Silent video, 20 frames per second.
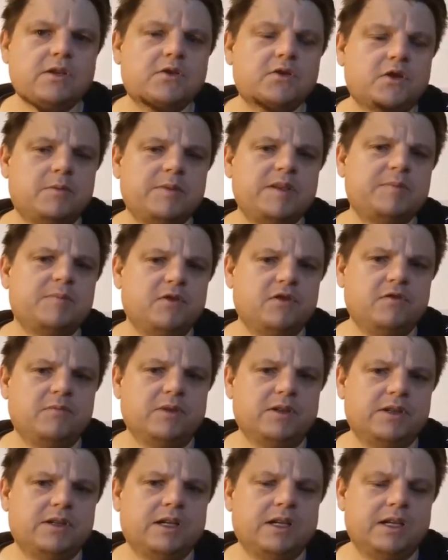Tommy's
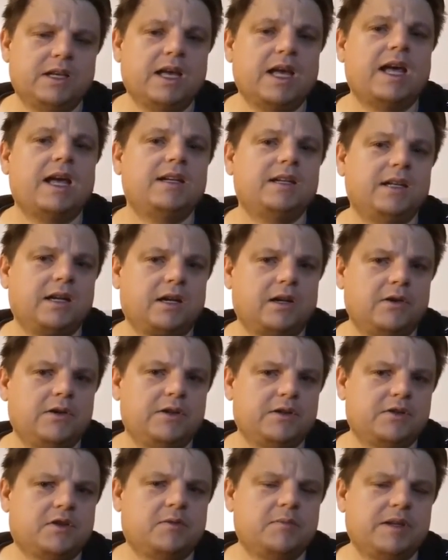movement, and
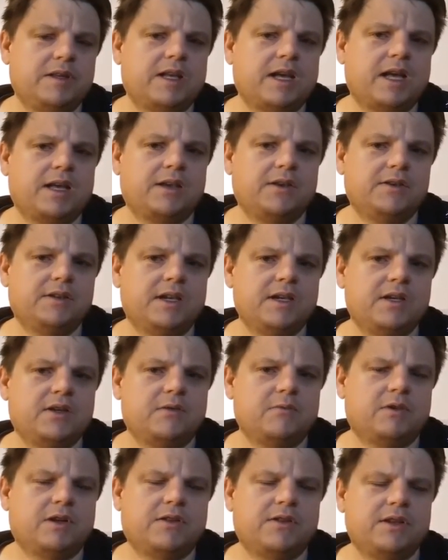included Tommy in that
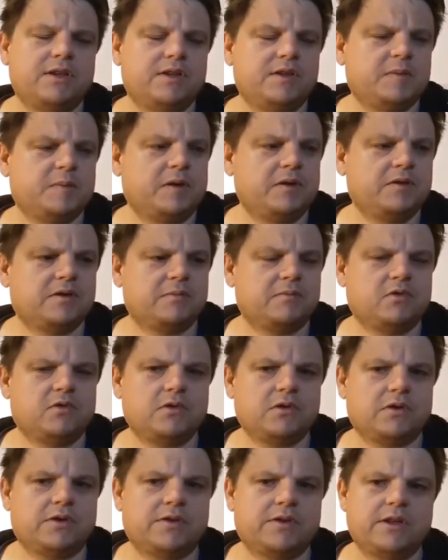accusation when I think she spoke to
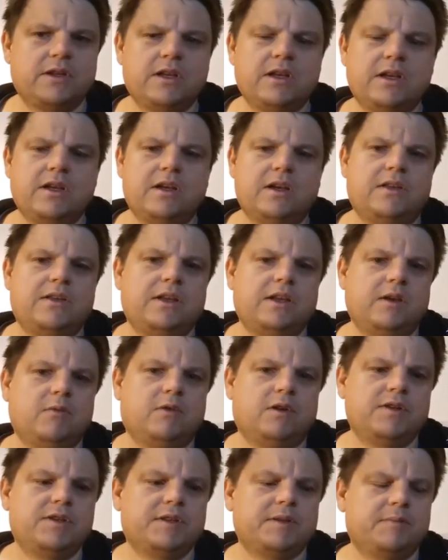Morgoth, I think
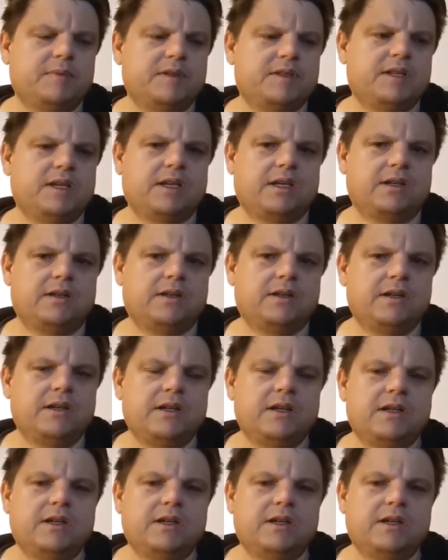it was, in particular.